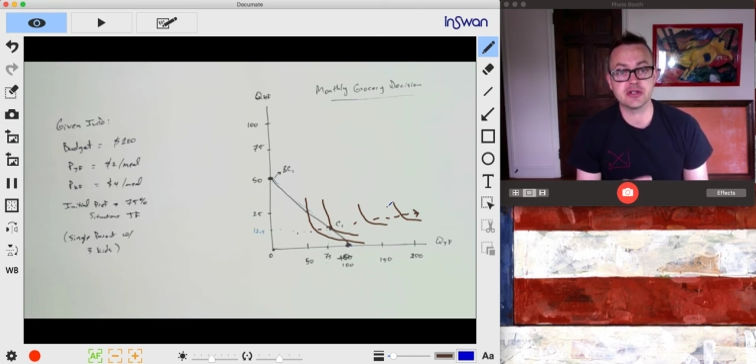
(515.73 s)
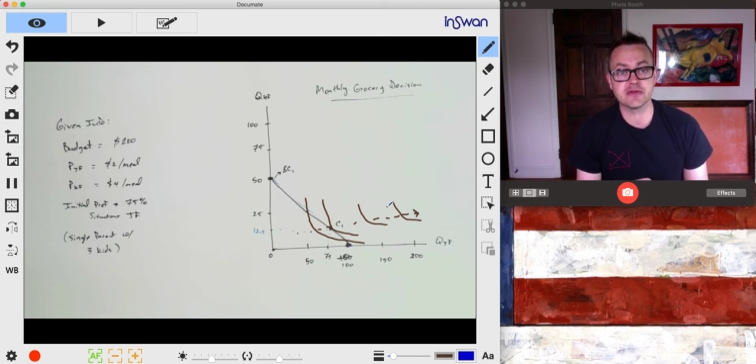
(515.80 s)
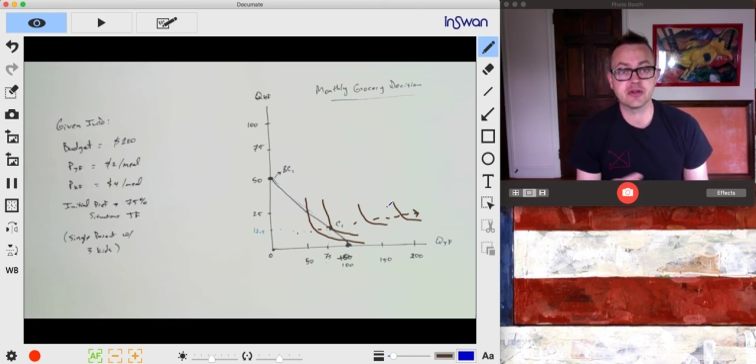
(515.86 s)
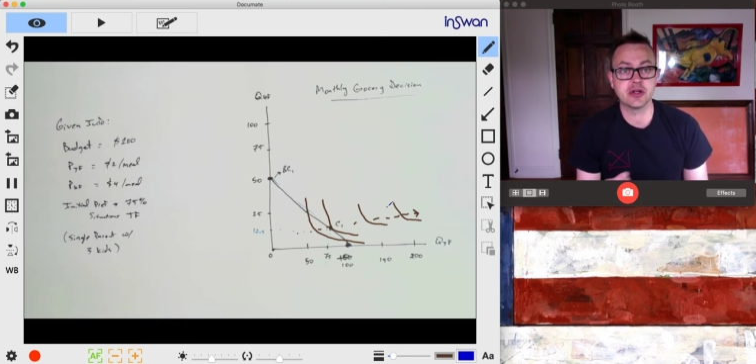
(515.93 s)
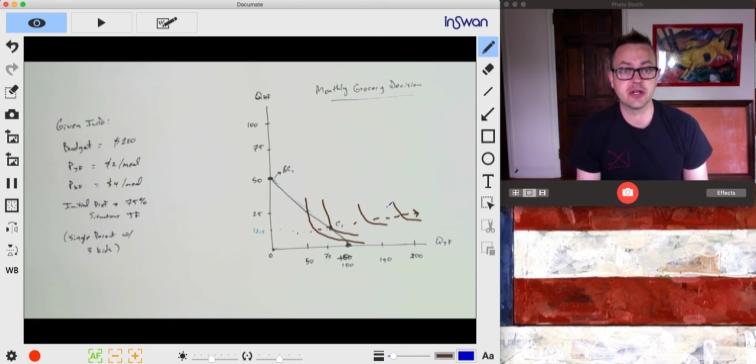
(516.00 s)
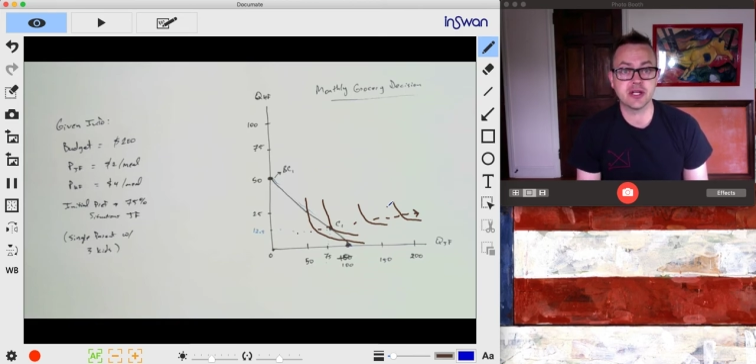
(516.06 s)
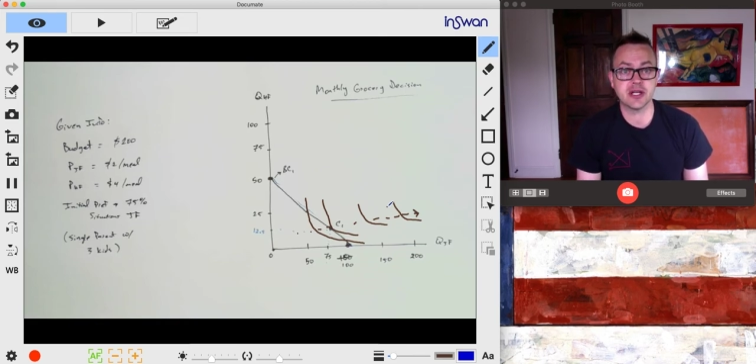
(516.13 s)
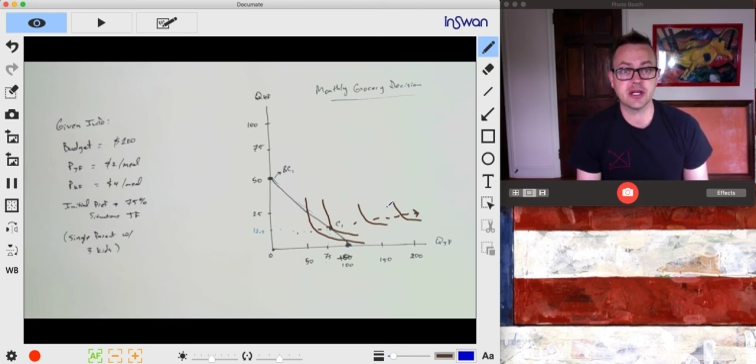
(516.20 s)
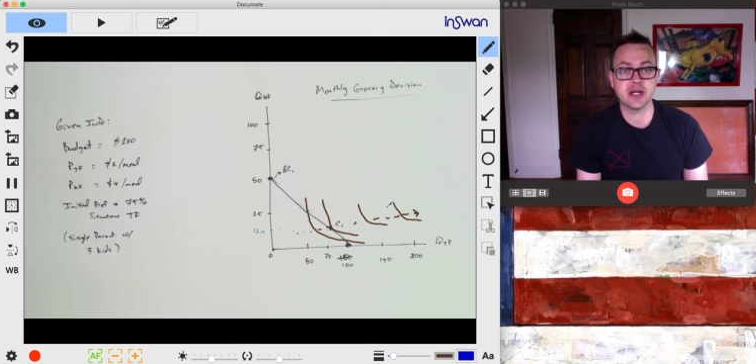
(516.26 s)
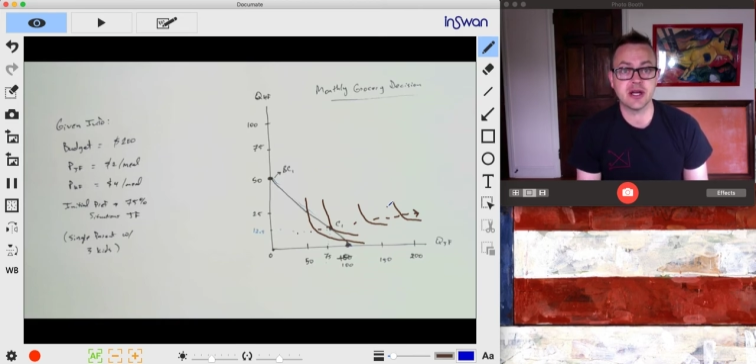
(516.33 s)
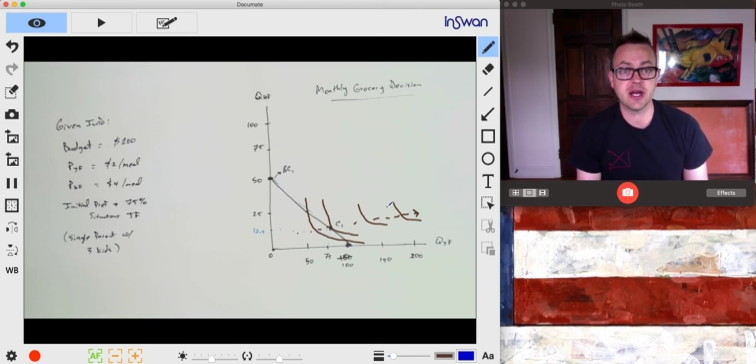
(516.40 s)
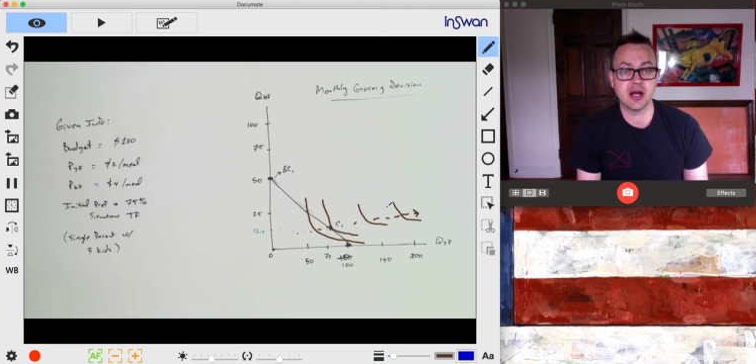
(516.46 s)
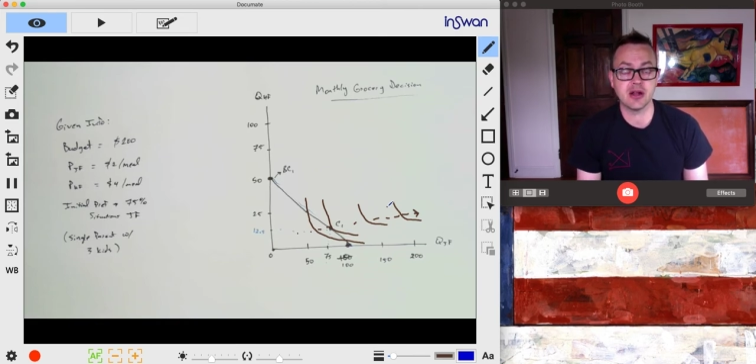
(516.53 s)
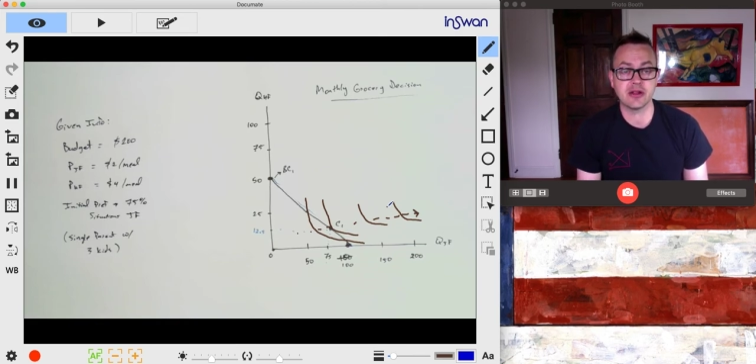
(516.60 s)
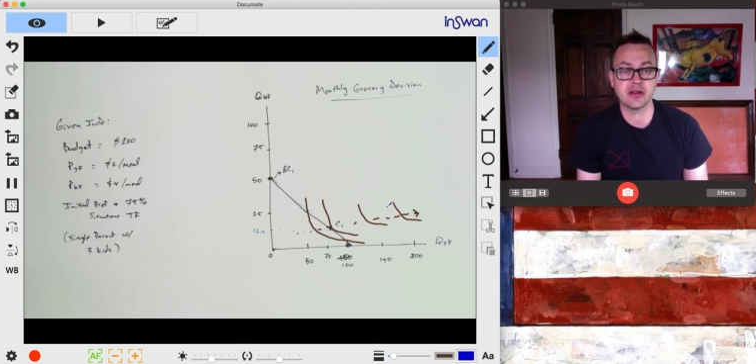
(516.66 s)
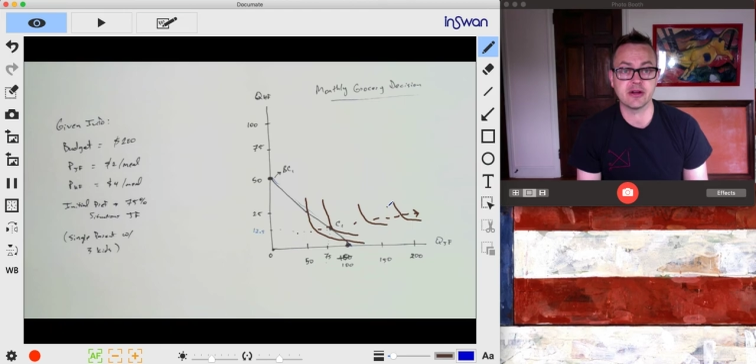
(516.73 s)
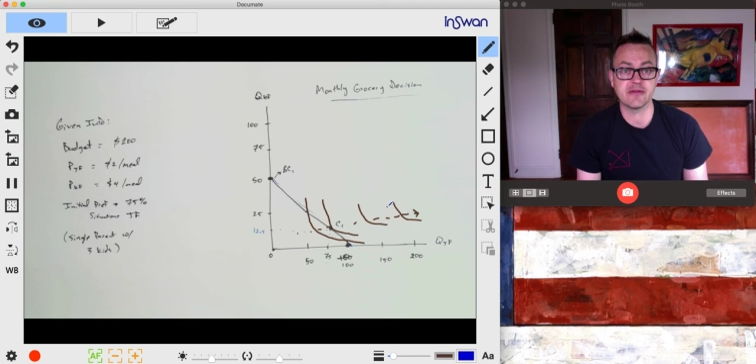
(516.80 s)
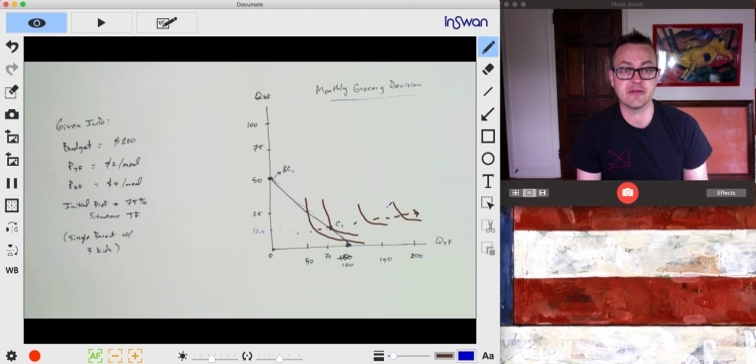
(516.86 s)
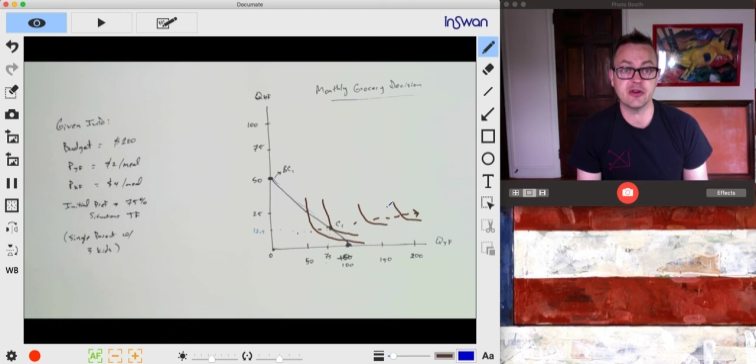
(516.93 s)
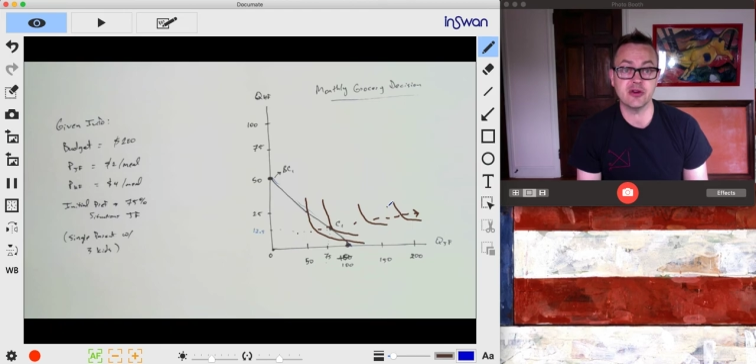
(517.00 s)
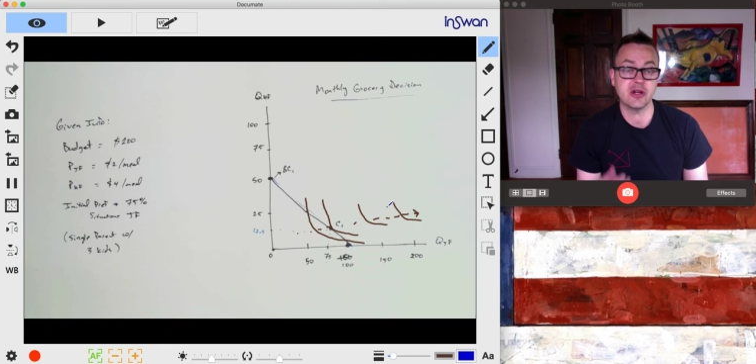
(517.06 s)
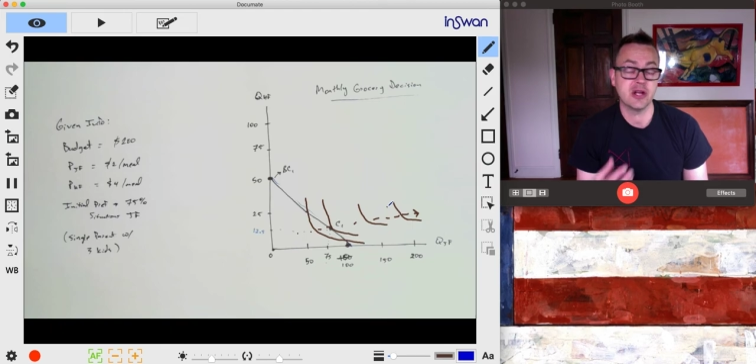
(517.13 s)
of cooking healthier
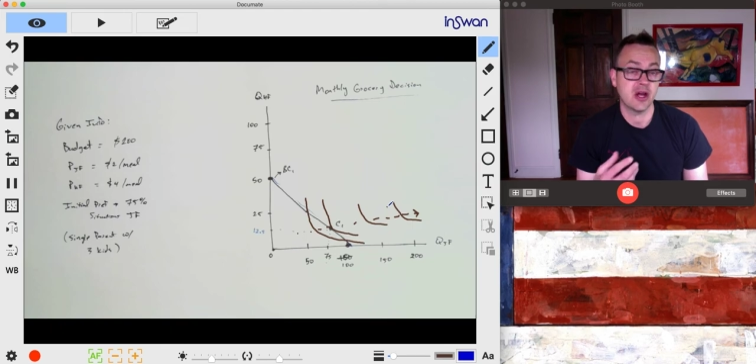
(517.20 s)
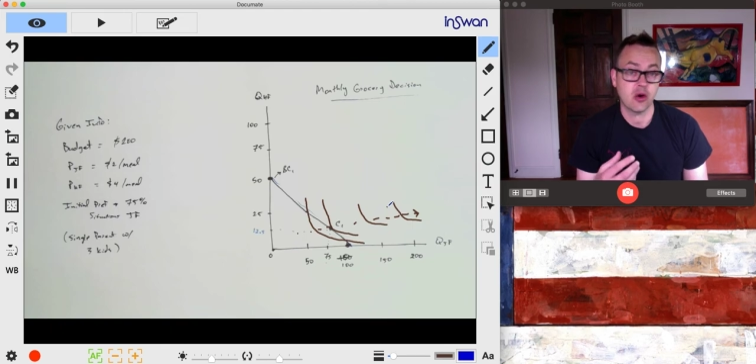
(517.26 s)
food.